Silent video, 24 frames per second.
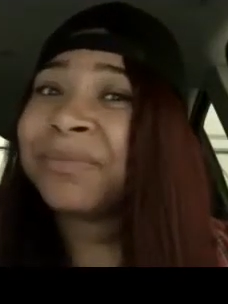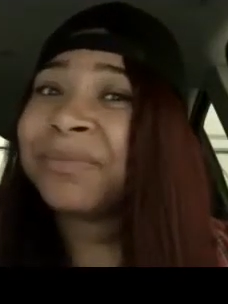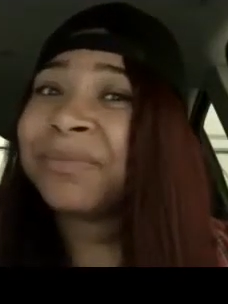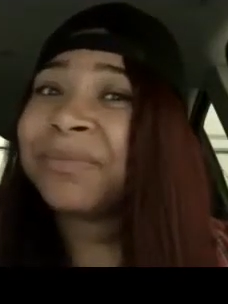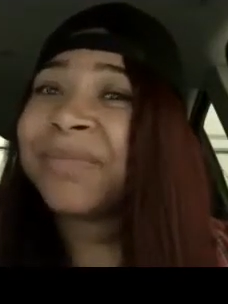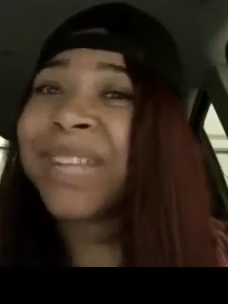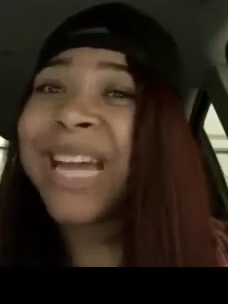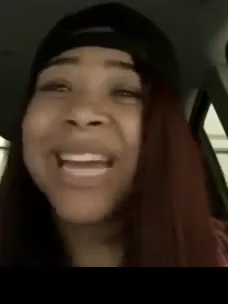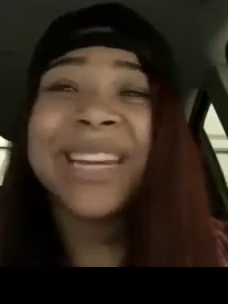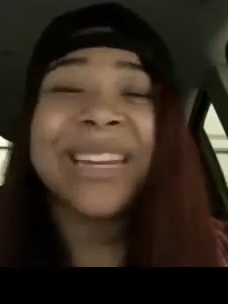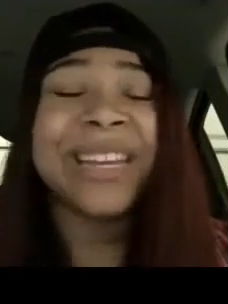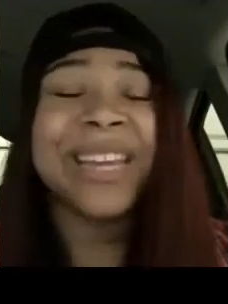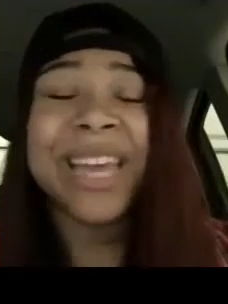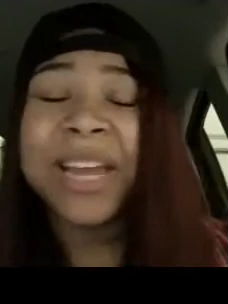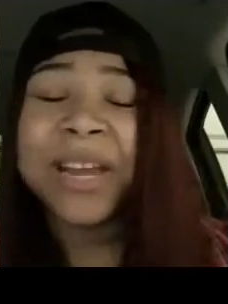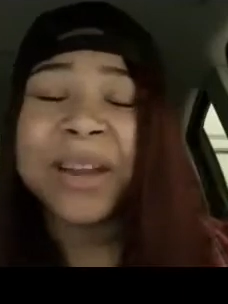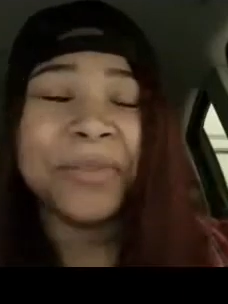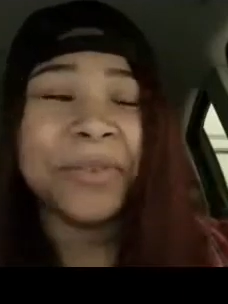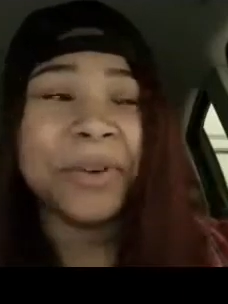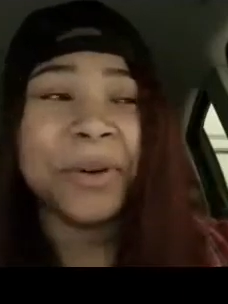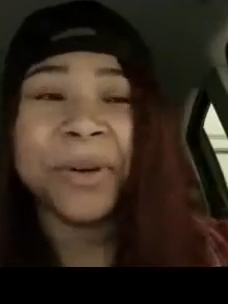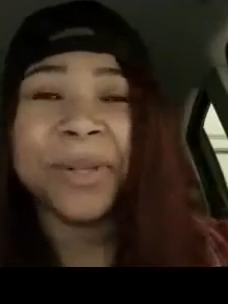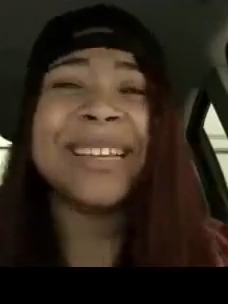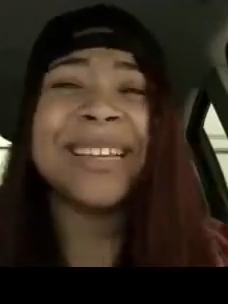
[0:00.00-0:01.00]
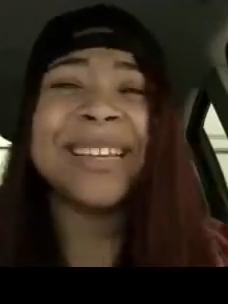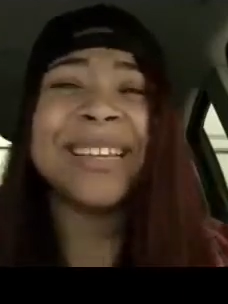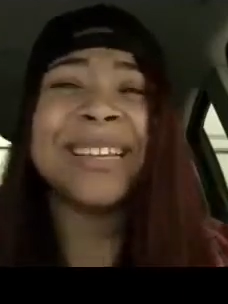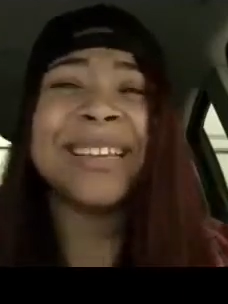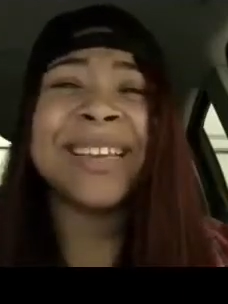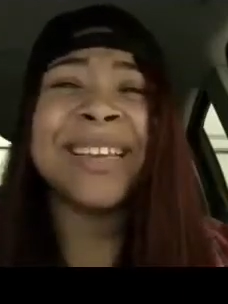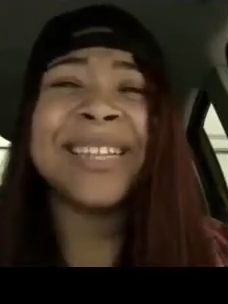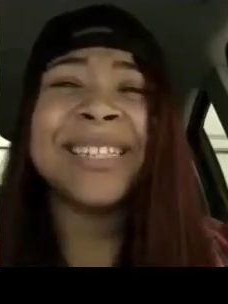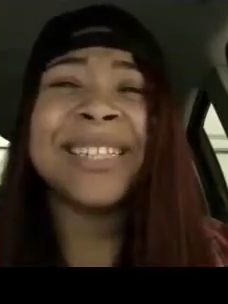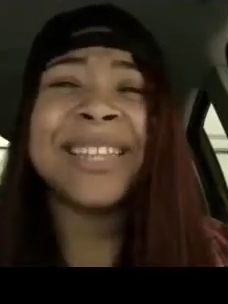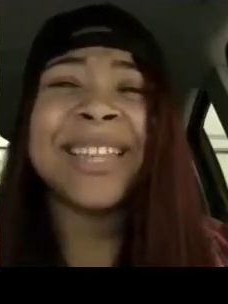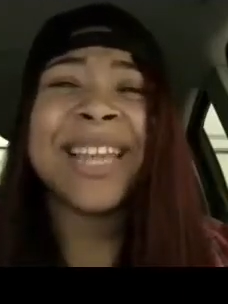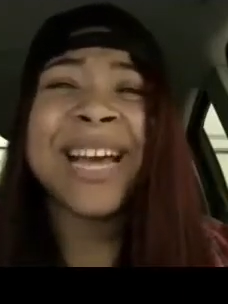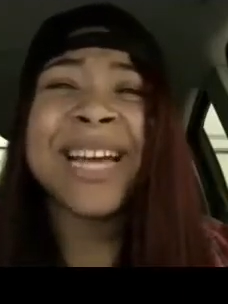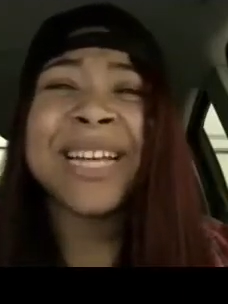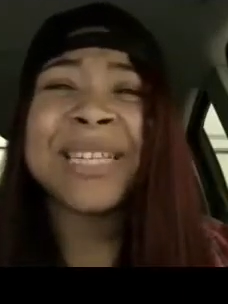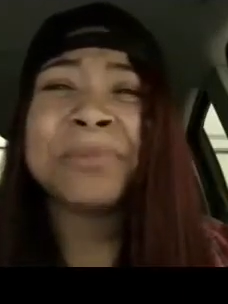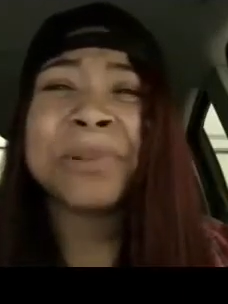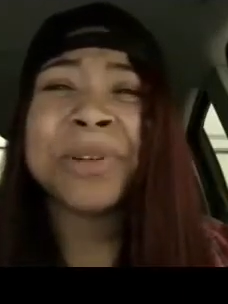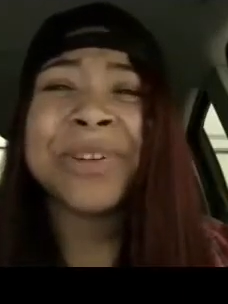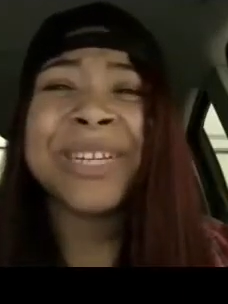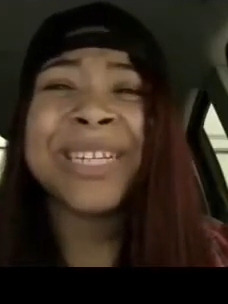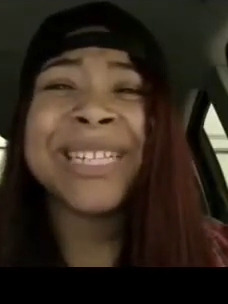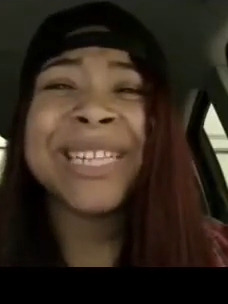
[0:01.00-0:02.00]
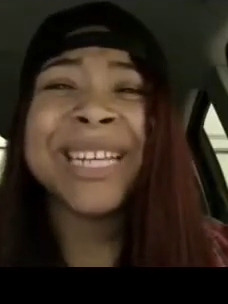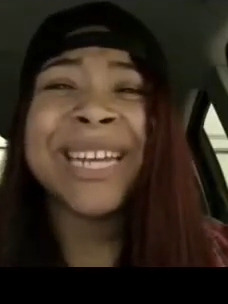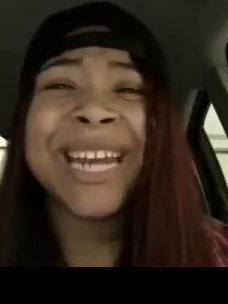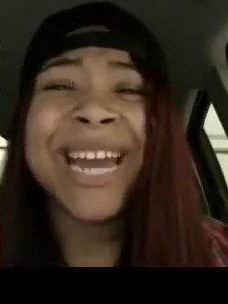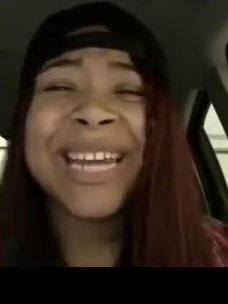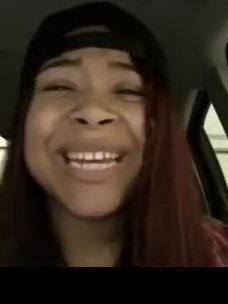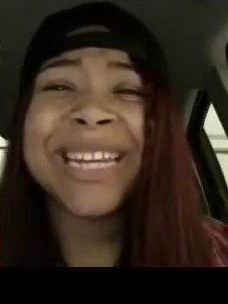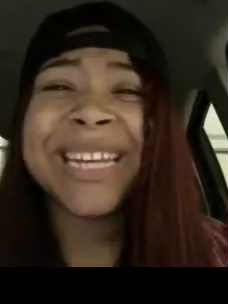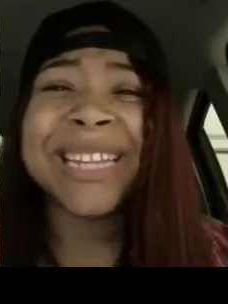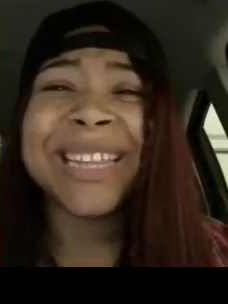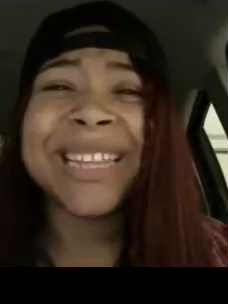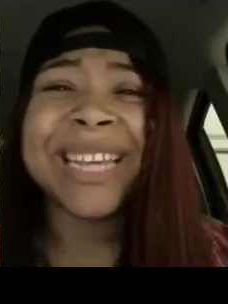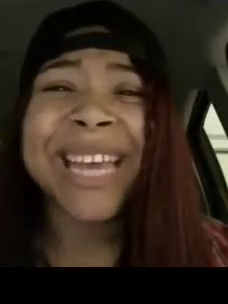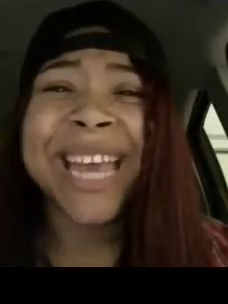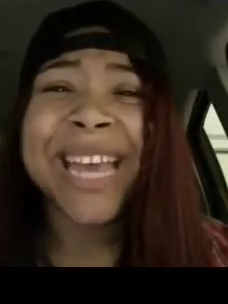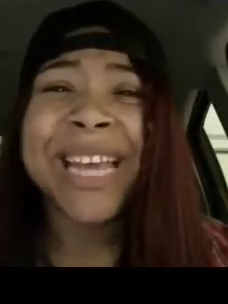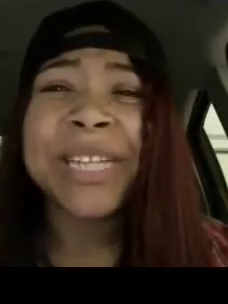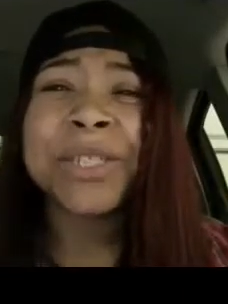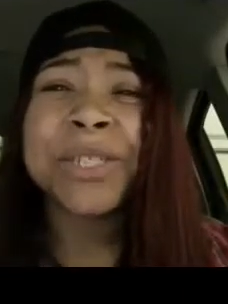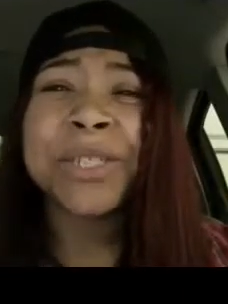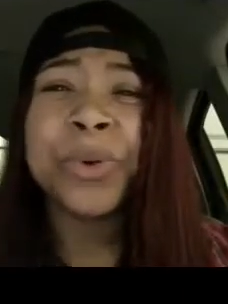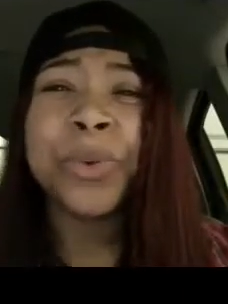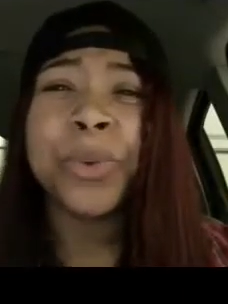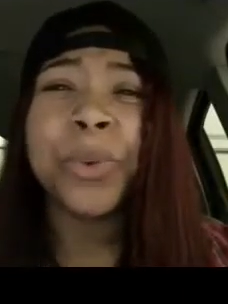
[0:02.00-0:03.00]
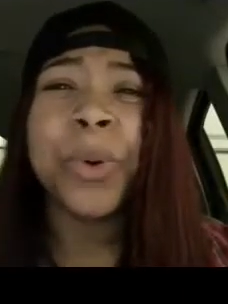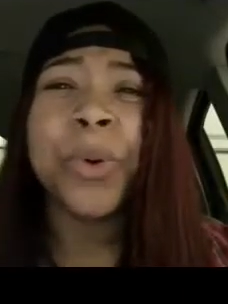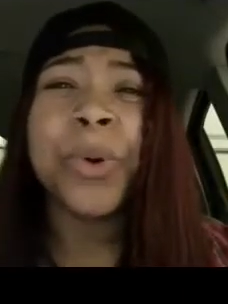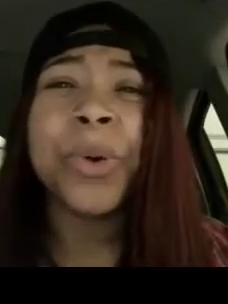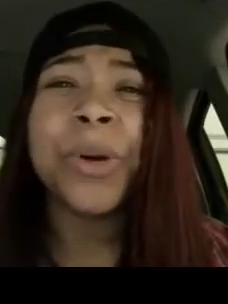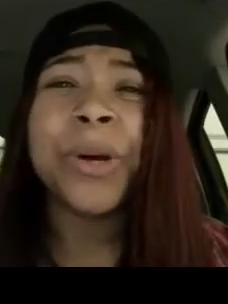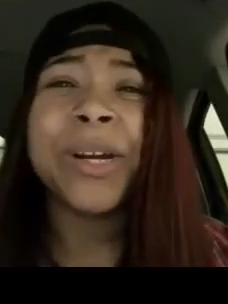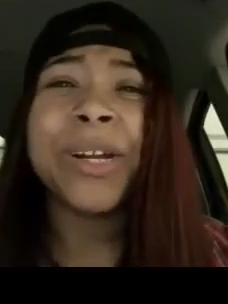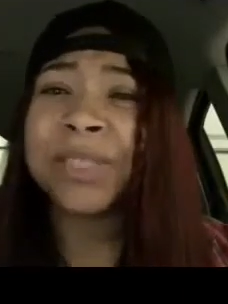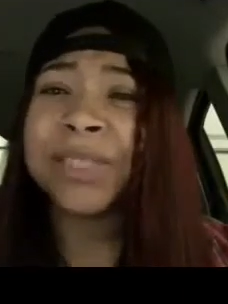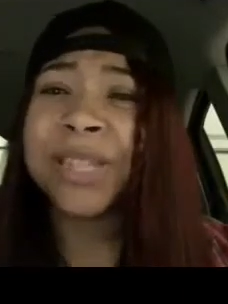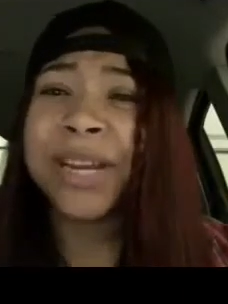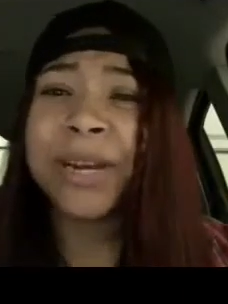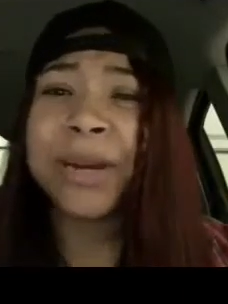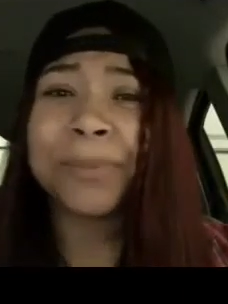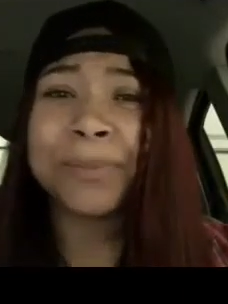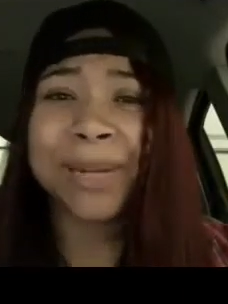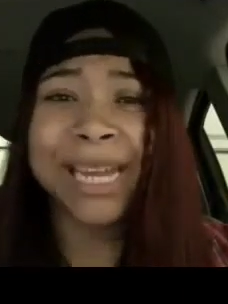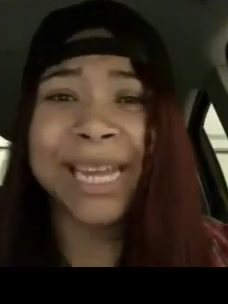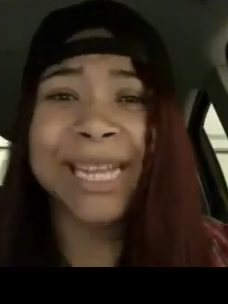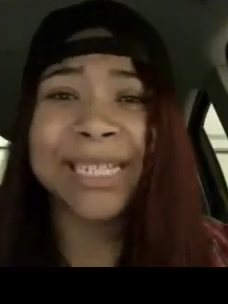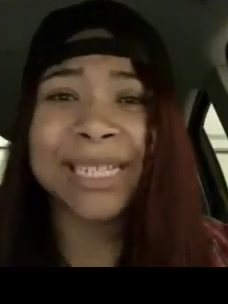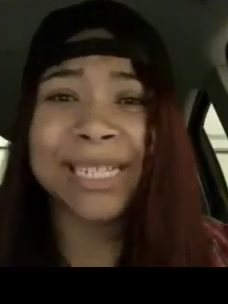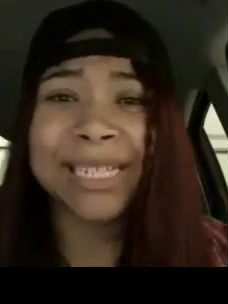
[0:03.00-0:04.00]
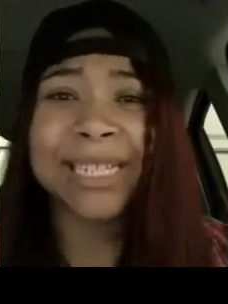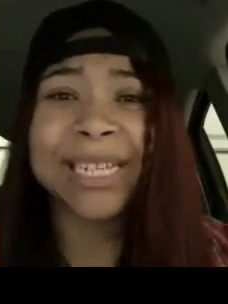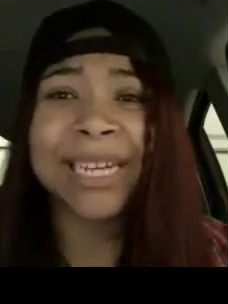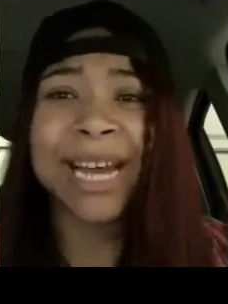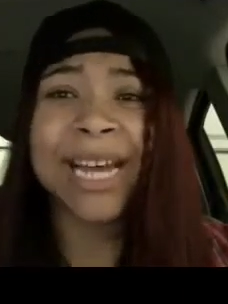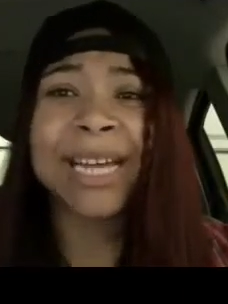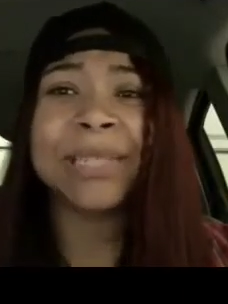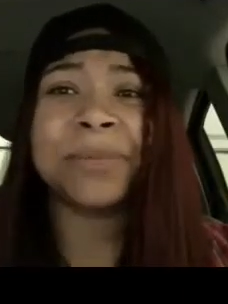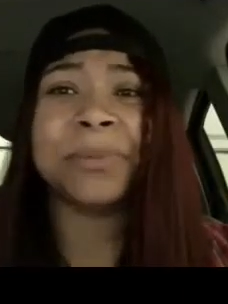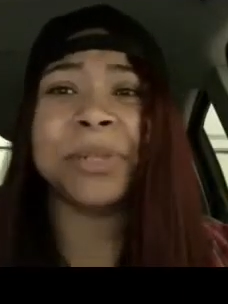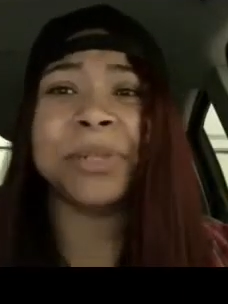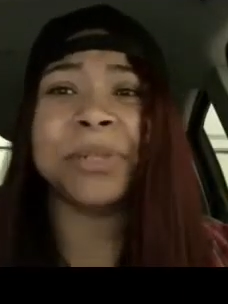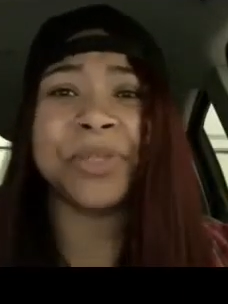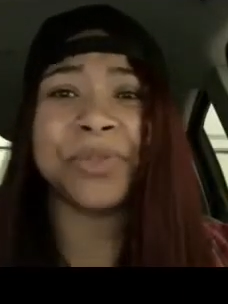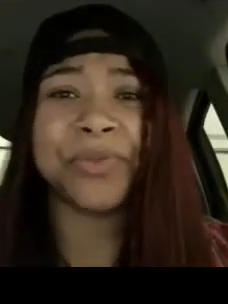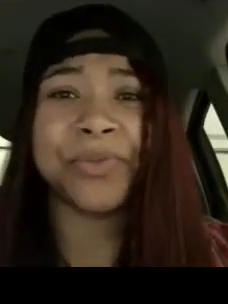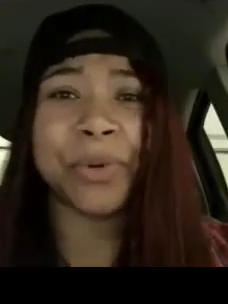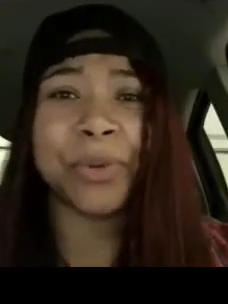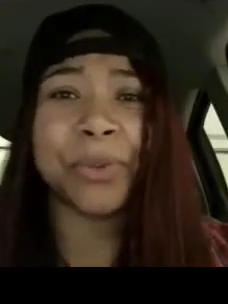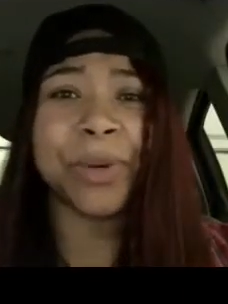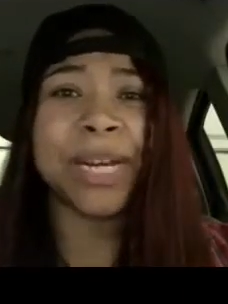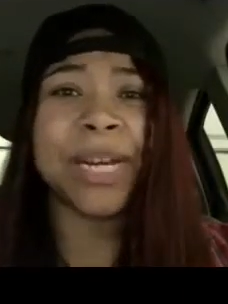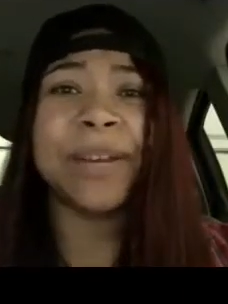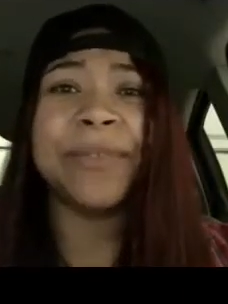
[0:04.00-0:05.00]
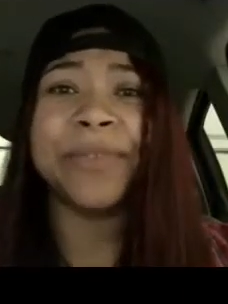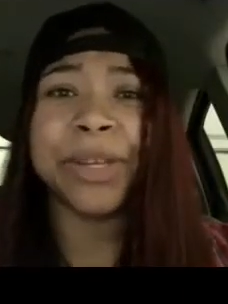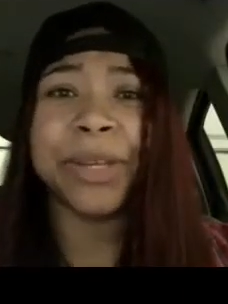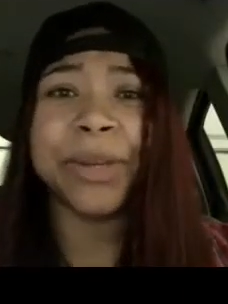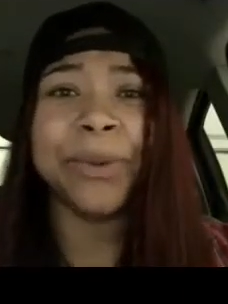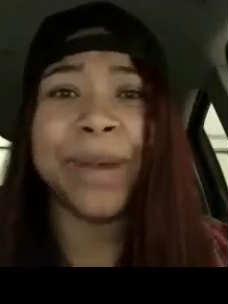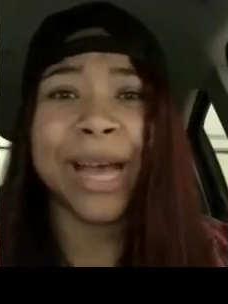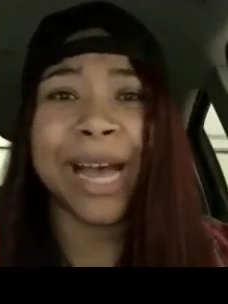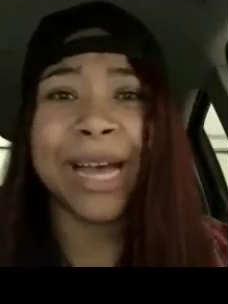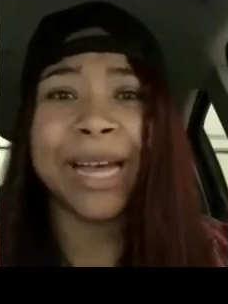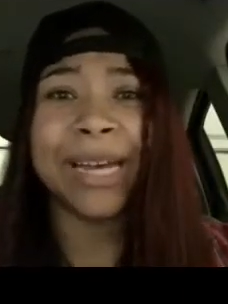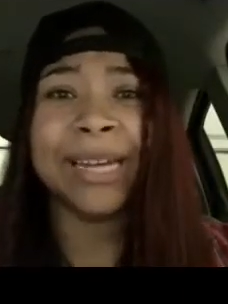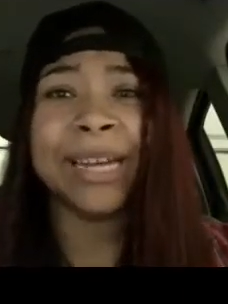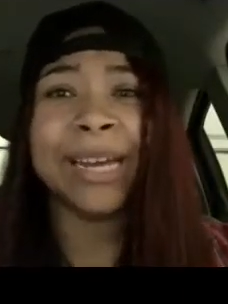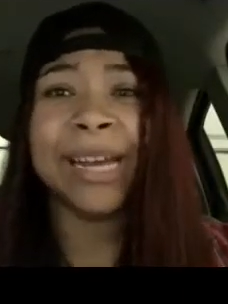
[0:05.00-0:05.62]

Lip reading: I didn't care for it. He's in the hospital. Is he not in the cancer ward? There are places in hospitals for whatever you got.